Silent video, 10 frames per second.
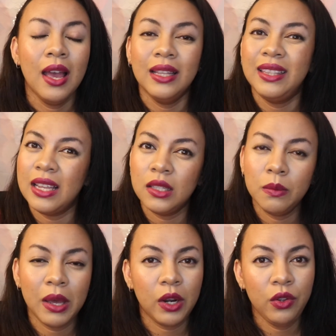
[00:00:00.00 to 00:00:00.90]
It
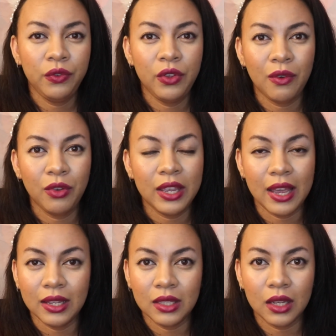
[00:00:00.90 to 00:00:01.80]
doesn't matter if you have a
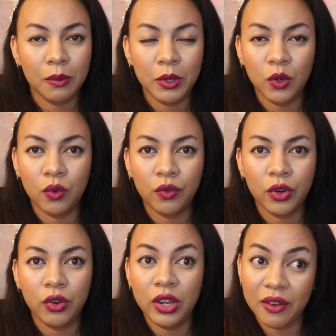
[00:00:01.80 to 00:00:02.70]
guest coming
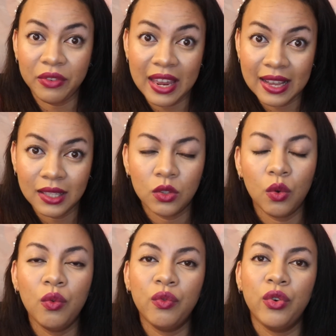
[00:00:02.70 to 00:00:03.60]
over or you have guests
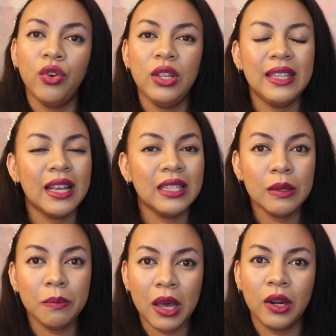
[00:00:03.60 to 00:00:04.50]
over. It
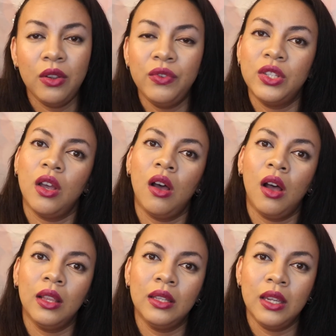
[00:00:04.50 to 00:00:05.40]
doesn't matter if it's a
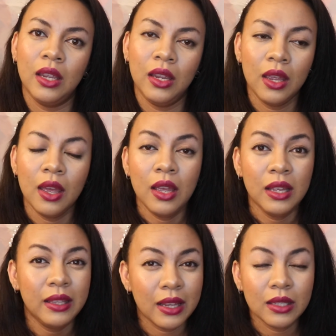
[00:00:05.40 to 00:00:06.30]
holiday.
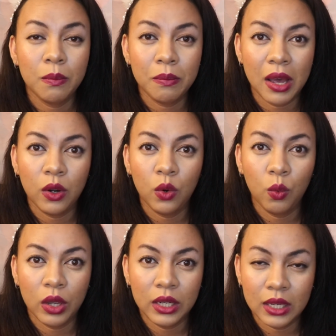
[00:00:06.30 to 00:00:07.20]
It doesn't matter
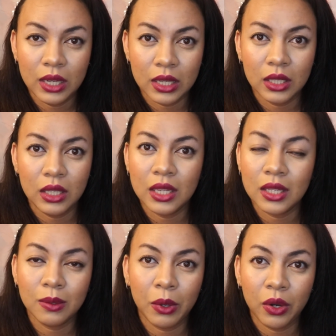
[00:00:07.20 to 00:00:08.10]
what it is. It
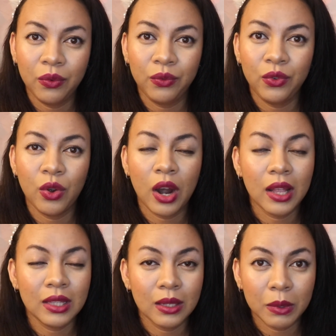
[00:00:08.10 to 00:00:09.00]
doesn't matter if you are
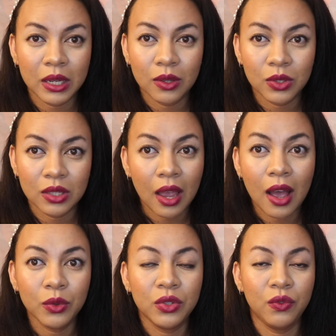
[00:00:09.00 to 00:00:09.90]
at somebody else's
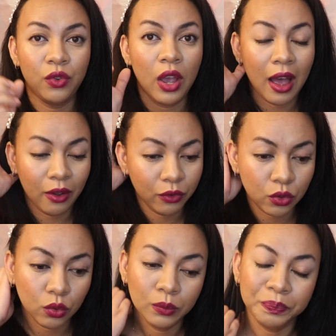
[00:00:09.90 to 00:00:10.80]
house. If you have
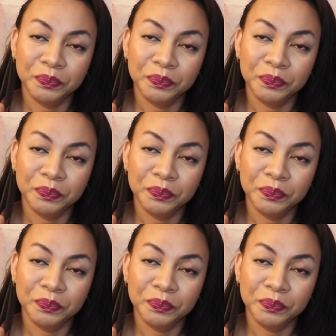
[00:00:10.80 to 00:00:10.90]
to